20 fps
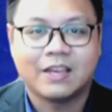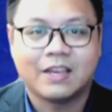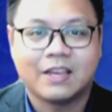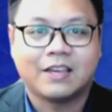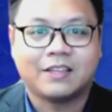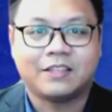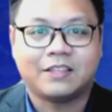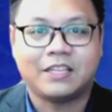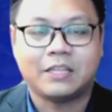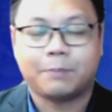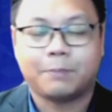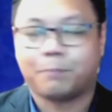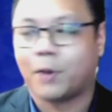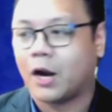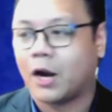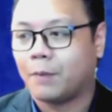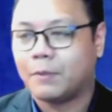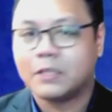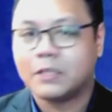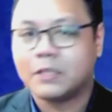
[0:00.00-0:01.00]
The
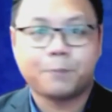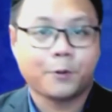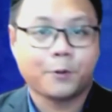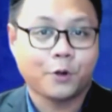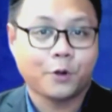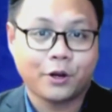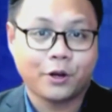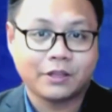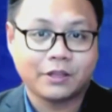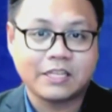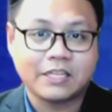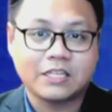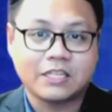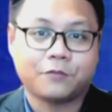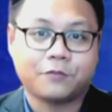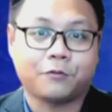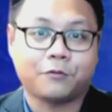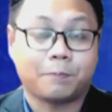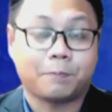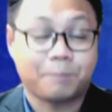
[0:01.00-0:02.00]
department's priorities
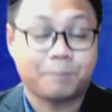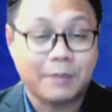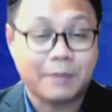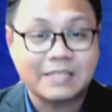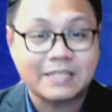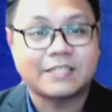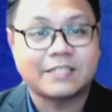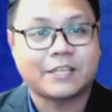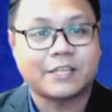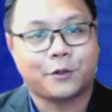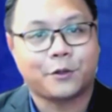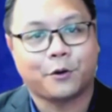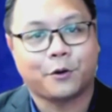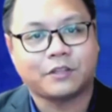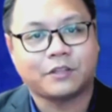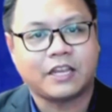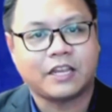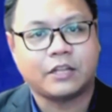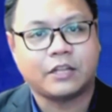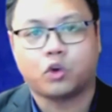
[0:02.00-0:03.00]
for peace and security
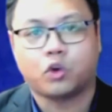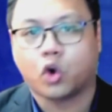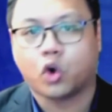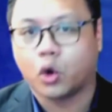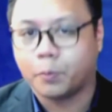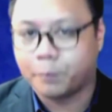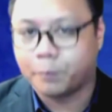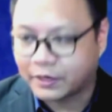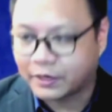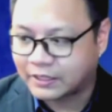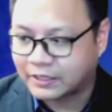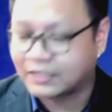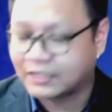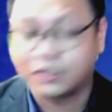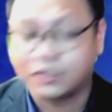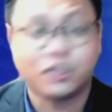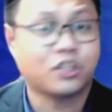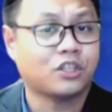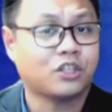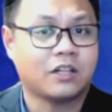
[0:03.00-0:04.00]
incorporated
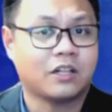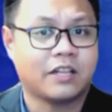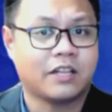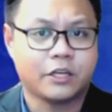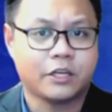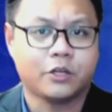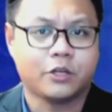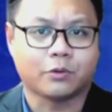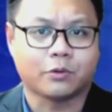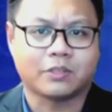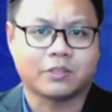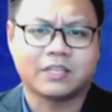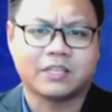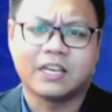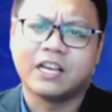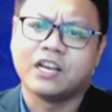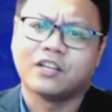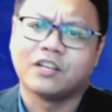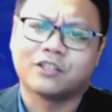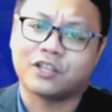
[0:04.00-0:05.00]
additional issues
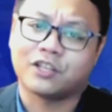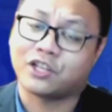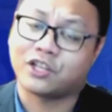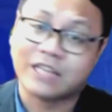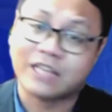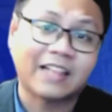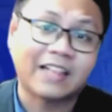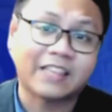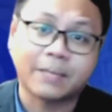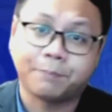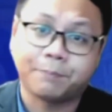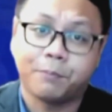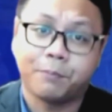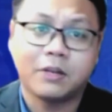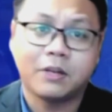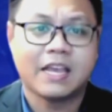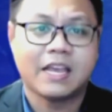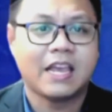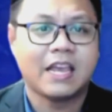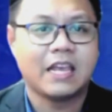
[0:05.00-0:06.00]
such as
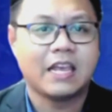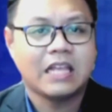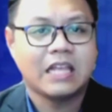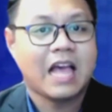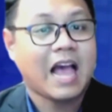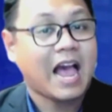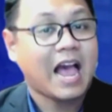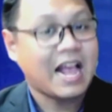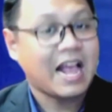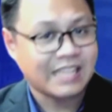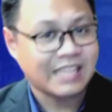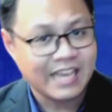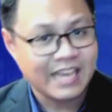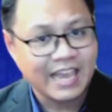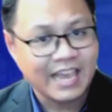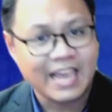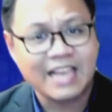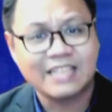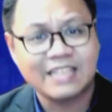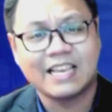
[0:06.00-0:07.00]
anti-bullying,
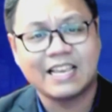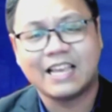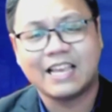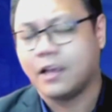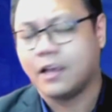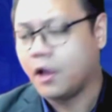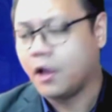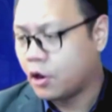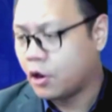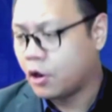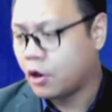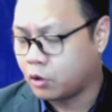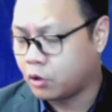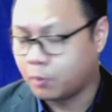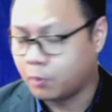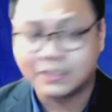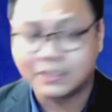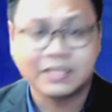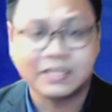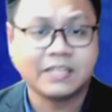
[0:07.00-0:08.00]
anti-hazing, global
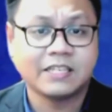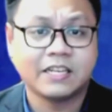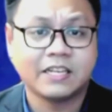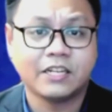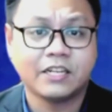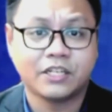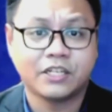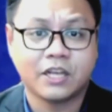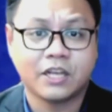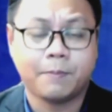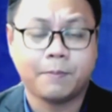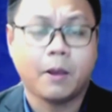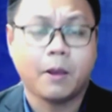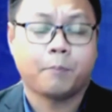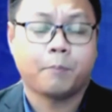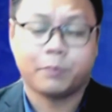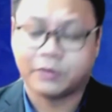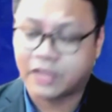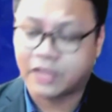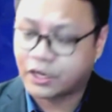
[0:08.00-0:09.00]
citizenship,
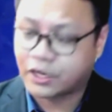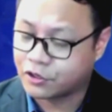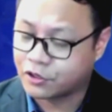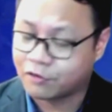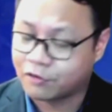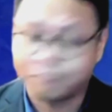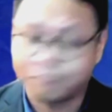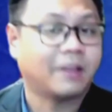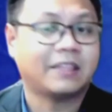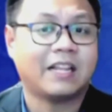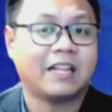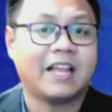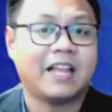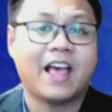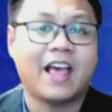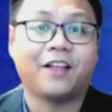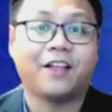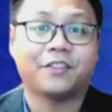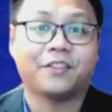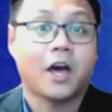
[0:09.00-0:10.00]
protection of mental
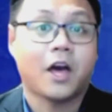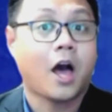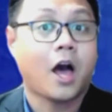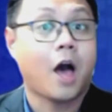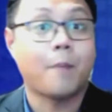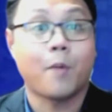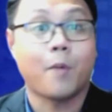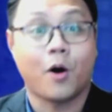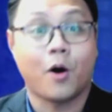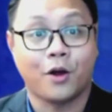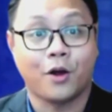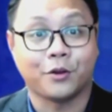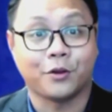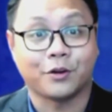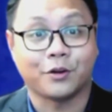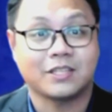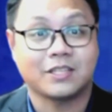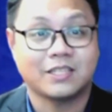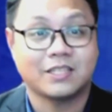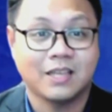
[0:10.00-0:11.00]
health, among
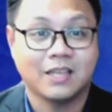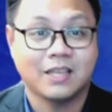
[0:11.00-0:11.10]
others.